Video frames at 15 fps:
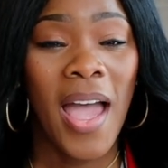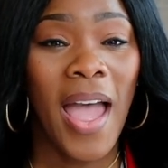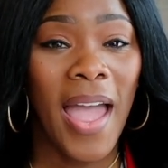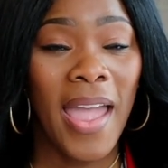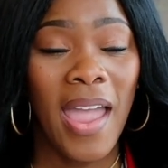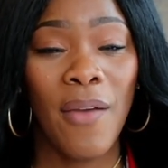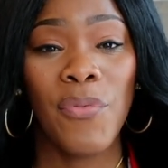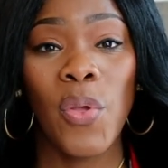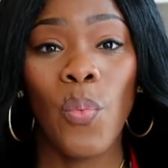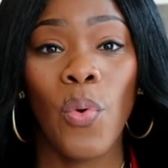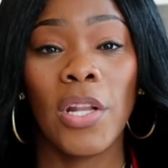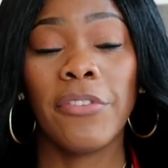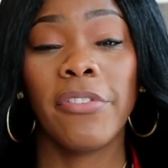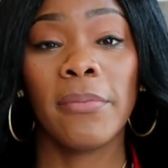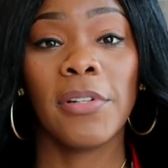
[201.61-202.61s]
I have the
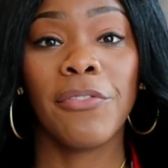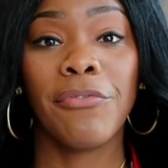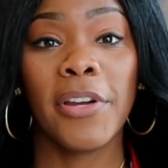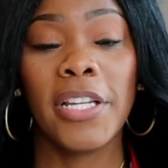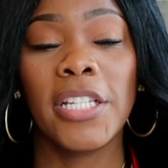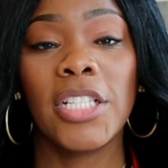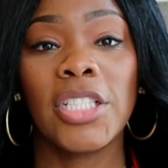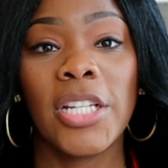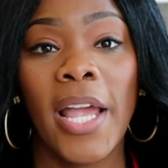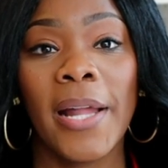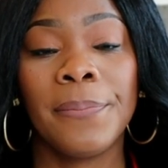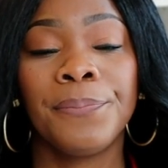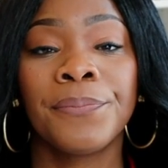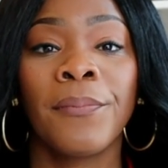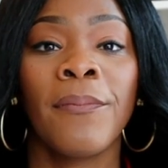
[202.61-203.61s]
one from the Frankie
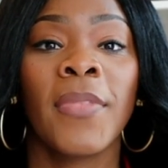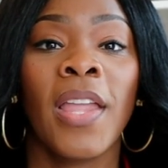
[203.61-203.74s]
Shop.